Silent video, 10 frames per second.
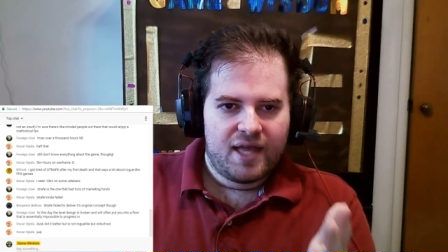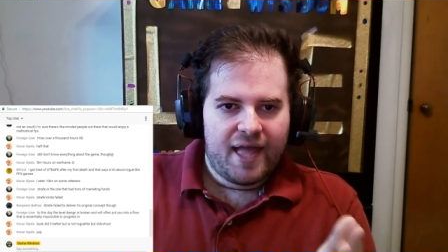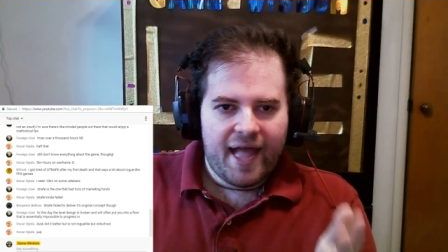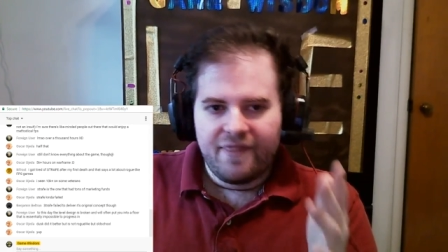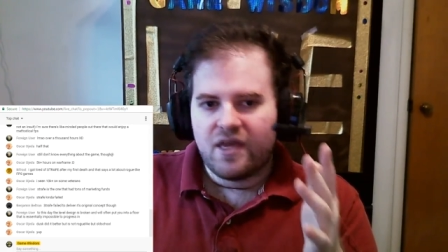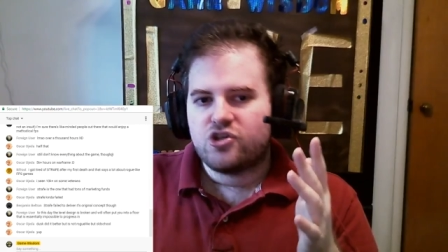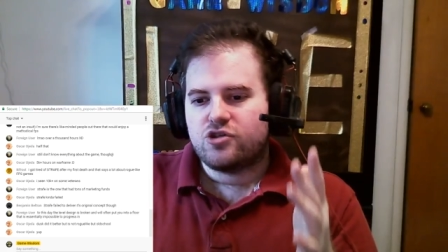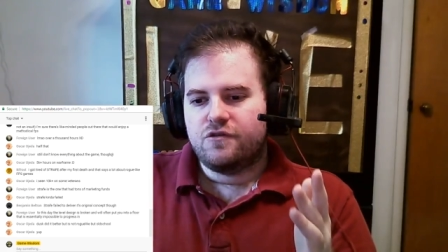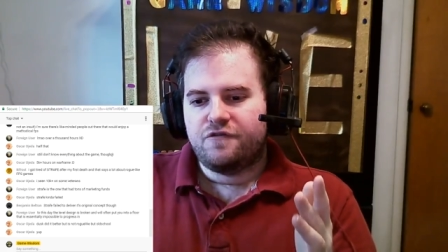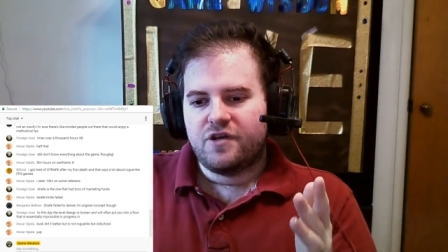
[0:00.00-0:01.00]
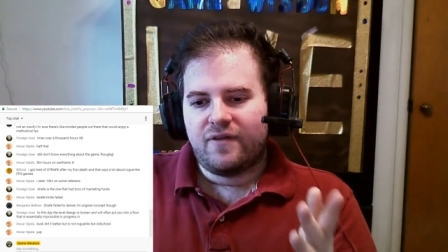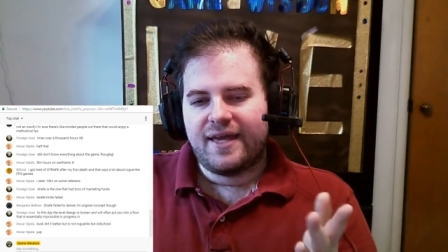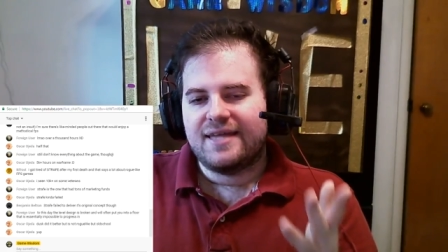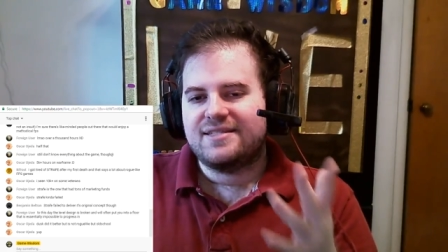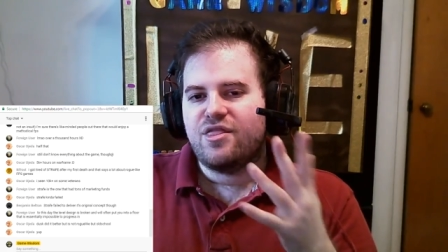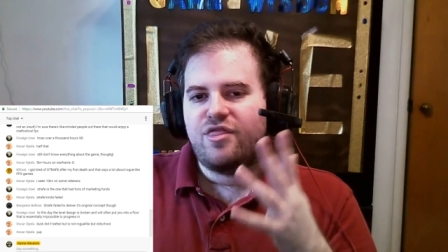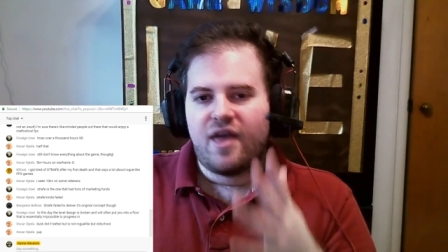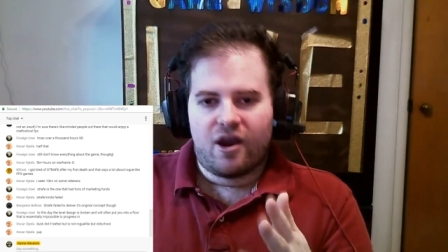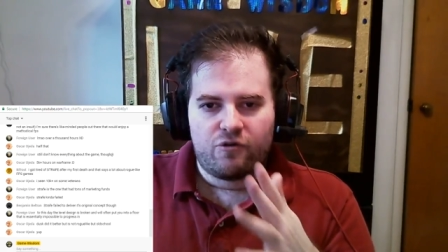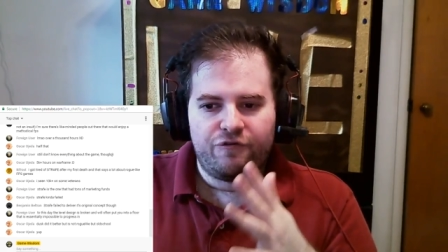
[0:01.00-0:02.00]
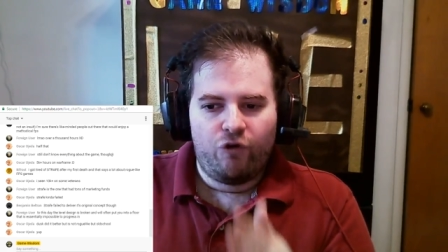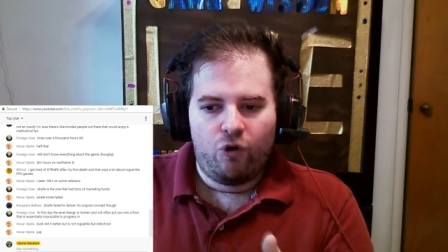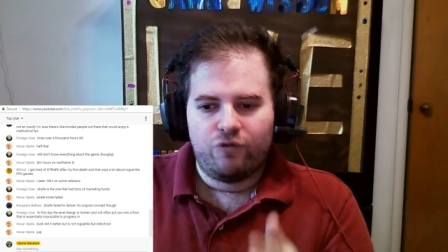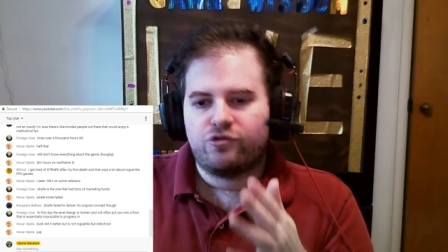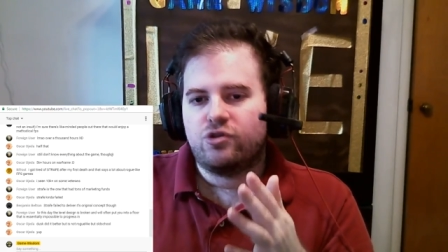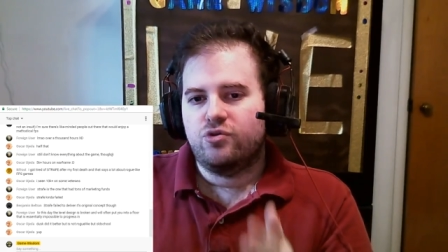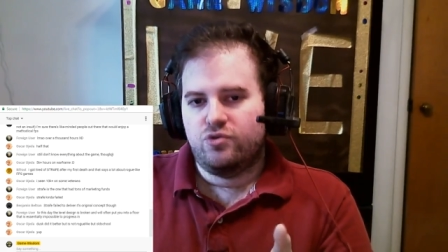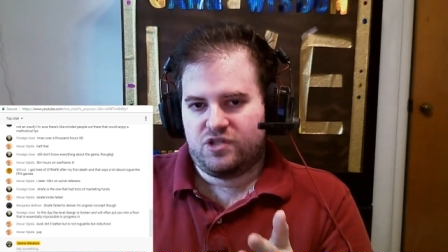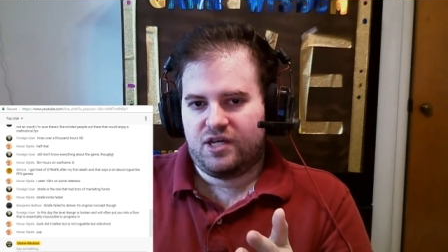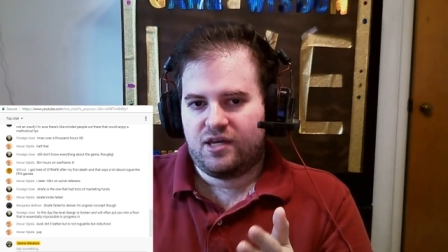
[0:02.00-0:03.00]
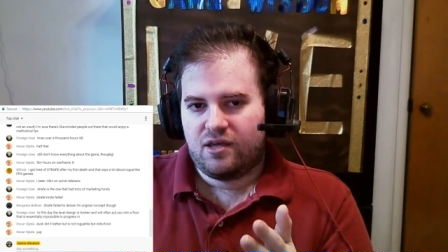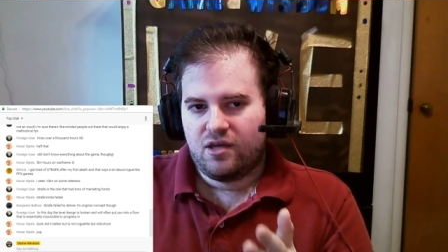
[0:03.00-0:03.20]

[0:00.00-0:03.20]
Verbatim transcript: and they should feel like it's their fault for losing.